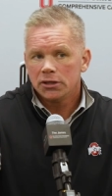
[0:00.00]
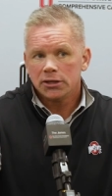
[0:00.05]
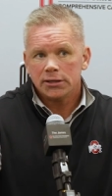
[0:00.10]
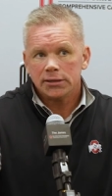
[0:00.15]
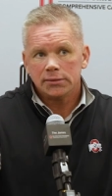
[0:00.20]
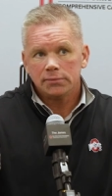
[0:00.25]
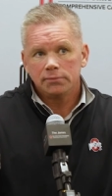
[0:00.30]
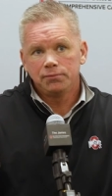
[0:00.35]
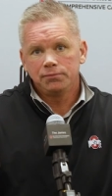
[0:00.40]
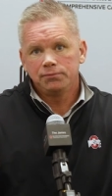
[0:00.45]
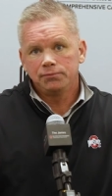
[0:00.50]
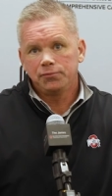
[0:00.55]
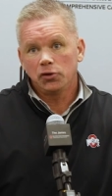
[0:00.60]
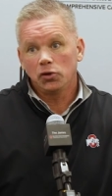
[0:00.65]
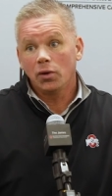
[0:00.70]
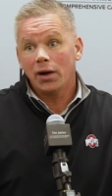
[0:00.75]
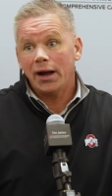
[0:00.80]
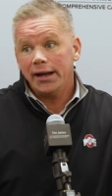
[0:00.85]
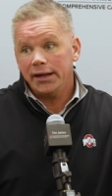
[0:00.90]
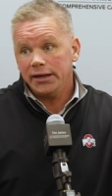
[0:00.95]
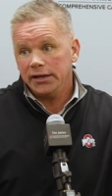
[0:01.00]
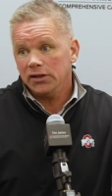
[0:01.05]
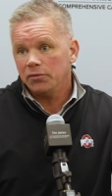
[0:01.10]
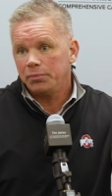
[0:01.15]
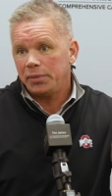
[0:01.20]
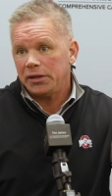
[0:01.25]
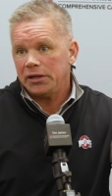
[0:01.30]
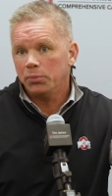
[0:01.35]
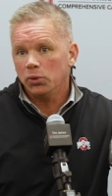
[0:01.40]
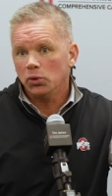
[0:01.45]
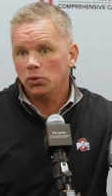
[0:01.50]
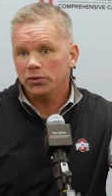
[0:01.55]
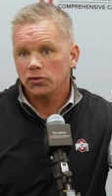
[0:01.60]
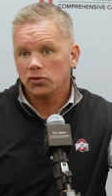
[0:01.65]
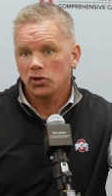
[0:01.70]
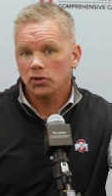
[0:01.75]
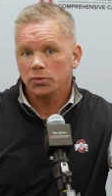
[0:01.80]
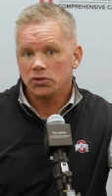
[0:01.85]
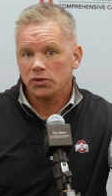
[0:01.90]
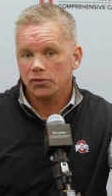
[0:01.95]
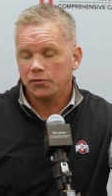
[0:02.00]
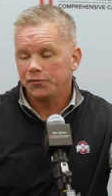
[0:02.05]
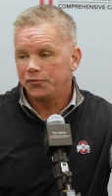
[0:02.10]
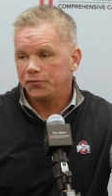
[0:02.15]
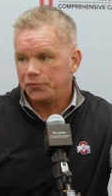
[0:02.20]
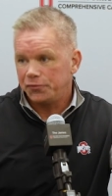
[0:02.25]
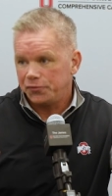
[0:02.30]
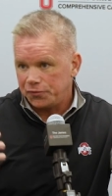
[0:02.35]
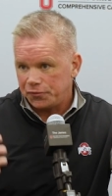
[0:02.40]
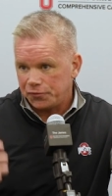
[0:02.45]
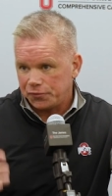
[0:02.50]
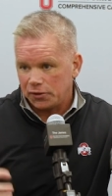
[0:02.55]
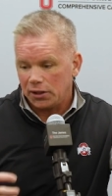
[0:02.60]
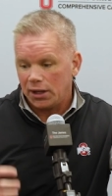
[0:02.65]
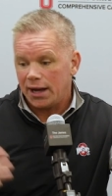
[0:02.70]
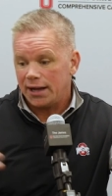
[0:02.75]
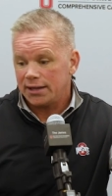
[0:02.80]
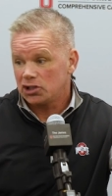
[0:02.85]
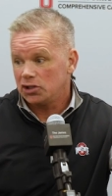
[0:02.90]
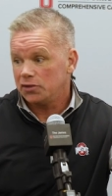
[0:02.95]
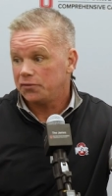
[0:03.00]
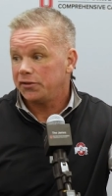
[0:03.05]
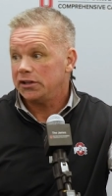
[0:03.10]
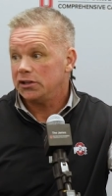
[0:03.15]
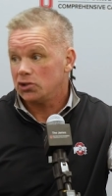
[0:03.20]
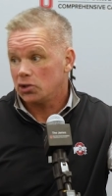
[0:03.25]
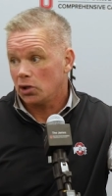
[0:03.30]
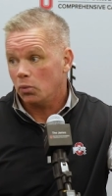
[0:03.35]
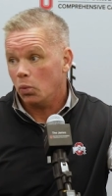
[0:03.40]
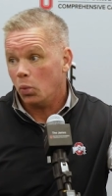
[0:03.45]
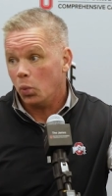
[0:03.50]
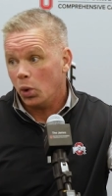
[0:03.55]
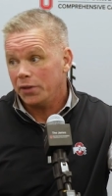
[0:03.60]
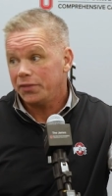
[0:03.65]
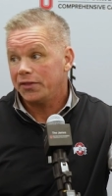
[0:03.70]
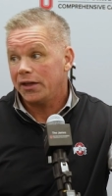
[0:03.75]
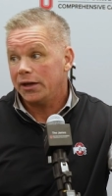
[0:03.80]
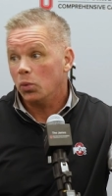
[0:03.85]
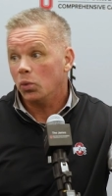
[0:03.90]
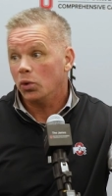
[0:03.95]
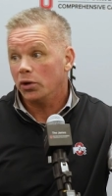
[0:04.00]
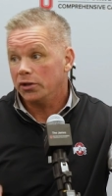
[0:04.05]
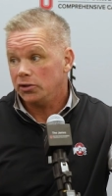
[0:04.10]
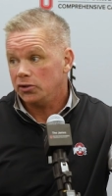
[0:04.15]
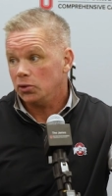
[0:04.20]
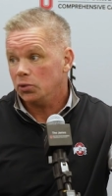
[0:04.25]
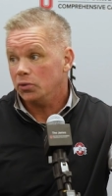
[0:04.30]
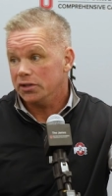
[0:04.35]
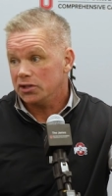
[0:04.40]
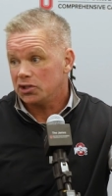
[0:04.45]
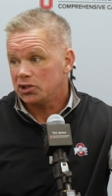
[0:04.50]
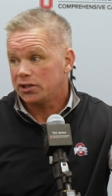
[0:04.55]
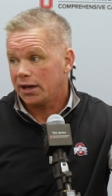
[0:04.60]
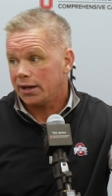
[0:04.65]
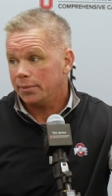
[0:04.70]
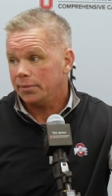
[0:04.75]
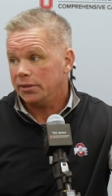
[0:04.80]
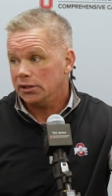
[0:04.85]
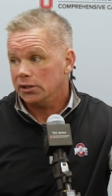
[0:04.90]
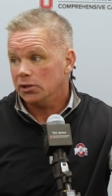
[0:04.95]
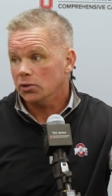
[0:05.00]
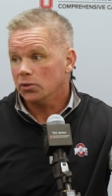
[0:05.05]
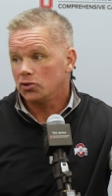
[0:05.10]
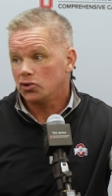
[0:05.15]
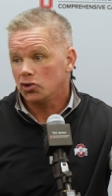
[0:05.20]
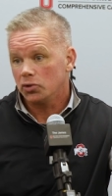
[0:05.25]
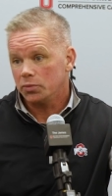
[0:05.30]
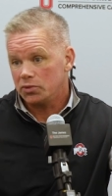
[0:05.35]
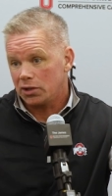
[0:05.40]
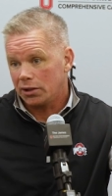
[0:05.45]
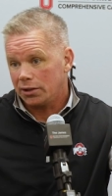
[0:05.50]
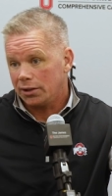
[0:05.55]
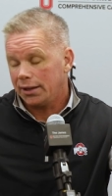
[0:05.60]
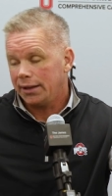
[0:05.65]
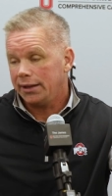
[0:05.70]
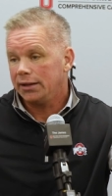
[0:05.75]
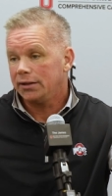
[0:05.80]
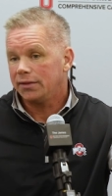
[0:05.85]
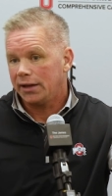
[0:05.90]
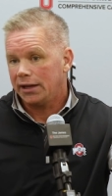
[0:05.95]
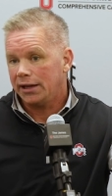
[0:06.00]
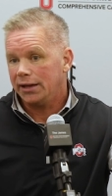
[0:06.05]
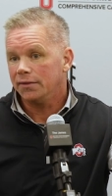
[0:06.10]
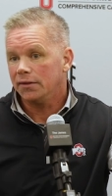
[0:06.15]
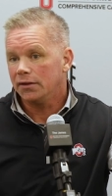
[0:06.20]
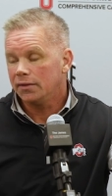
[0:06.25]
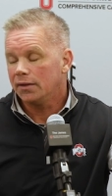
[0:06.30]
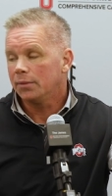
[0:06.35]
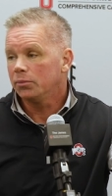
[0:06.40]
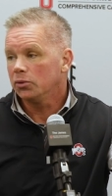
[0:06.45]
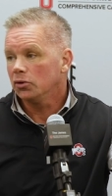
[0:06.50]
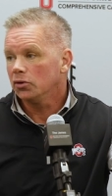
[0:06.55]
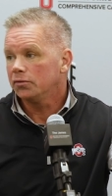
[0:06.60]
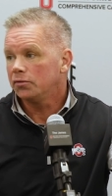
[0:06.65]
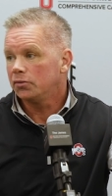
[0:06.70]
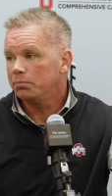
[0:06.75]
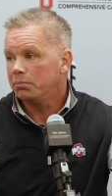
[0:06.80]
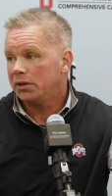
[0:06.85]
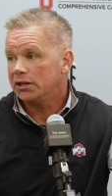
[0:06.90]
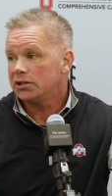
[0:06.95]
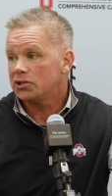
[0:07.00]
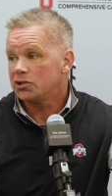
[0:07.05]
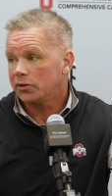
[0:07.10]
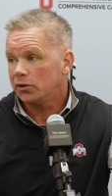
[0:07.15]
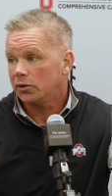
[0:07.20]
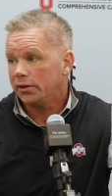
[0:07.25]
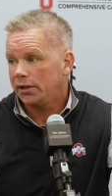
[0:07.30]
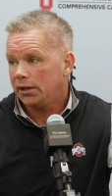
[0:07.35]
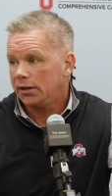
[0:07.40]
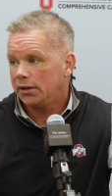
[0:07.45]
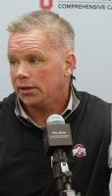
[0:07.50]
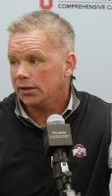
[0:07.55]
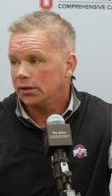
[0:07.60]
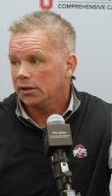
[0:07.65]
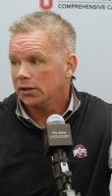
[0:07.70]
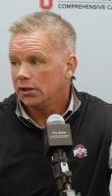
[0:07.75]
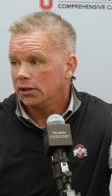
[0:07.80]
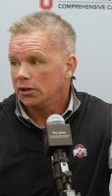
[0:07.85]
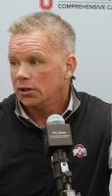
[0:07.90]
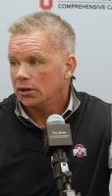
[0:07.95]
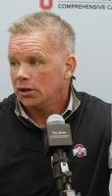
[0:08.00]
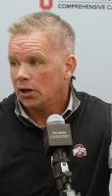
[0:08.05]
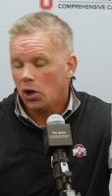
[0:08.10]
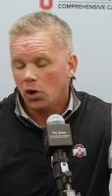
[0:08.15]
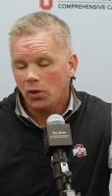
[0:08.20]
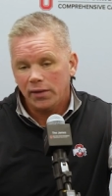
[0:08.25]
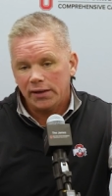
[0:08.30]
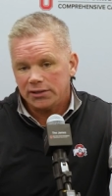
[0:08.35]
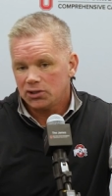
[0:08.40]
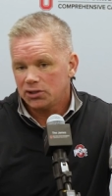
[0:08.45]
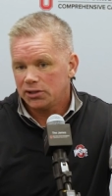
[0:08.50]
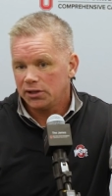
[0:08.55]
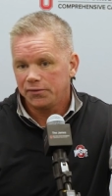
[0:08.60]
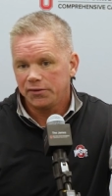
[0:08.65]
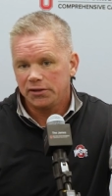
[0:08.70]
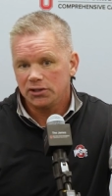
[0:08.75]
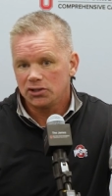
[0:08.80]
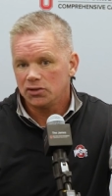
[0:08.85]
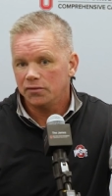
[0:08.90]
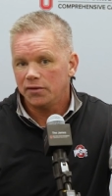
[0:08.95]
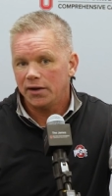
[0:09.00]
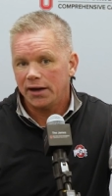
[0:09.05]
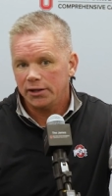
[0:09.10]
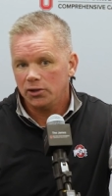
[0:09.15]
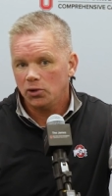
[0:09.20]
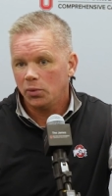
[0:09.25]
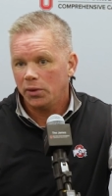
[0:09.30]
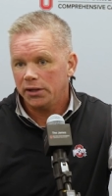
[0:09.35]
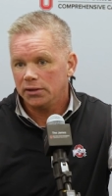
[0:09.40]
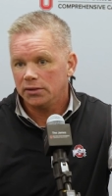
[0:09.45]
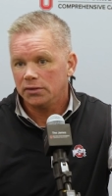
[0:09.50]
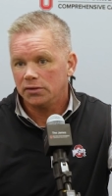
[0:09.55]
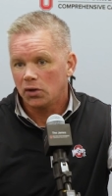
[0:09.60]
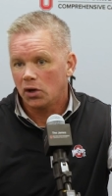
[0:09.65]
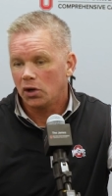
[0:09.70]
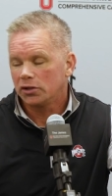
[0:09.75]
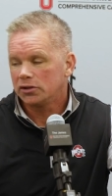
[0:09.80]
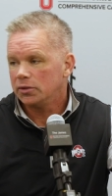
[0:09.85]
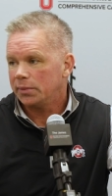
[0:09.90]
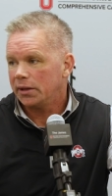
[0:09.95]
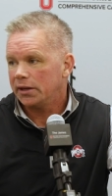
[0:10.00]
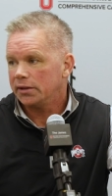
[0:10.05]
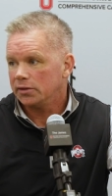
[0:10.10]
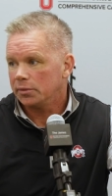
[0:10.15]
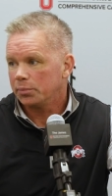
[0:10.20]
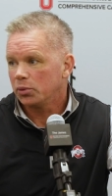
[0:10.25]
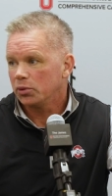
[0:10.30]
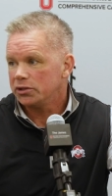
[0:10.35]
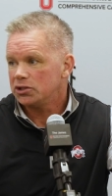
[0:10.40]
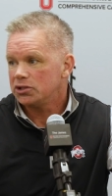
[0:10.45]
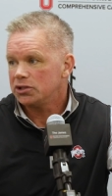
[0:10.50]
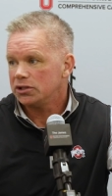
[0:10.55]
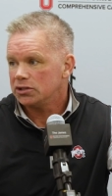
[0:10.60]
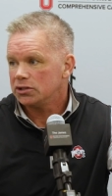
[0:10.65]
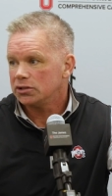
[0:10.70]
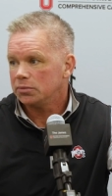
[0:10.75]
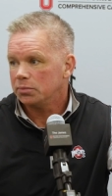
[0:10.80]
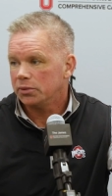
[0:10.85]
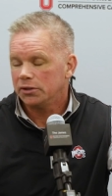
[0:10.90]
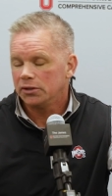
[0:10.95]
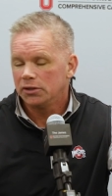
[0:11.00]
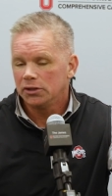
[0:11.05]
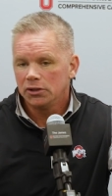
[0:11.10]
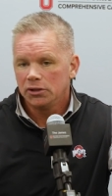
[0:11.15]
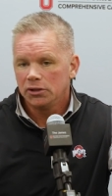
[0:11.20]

uh, variety of people in terms of philosophies on what they want to do this time of year in terms of length and the number of minutes they're hitting. All that stuff gets evaluated and talked about in the preseason, but